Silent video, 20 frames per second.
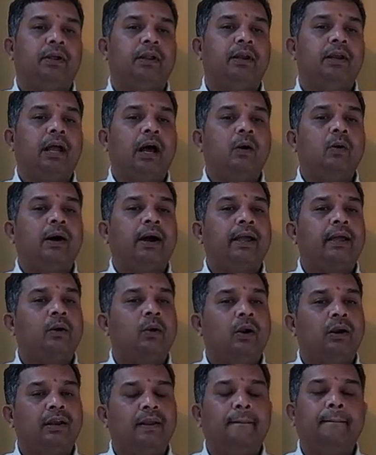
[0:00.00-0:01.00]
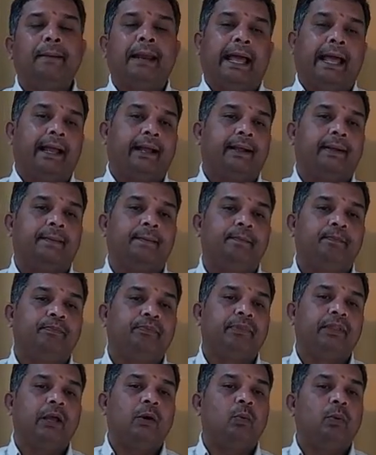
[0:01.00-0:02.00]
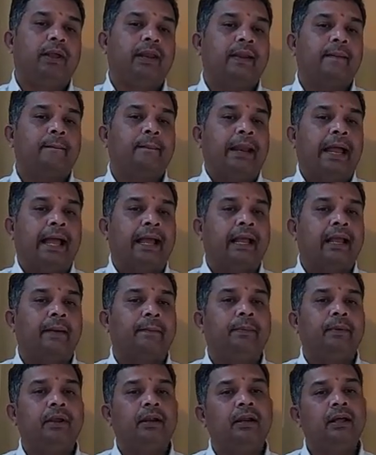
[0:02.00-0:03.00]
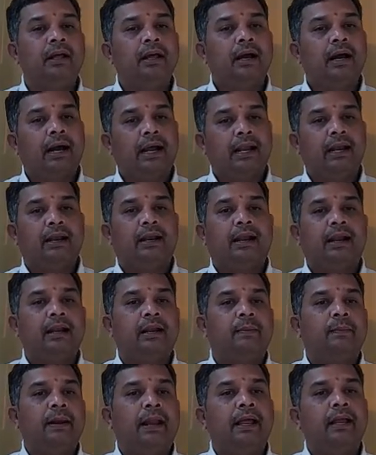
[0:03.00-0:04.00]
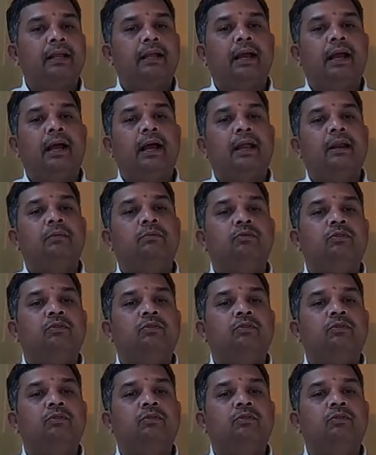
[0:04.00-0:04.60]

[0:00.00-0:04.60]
Now I got a blank. Now when a blank appeared, I'll write blank and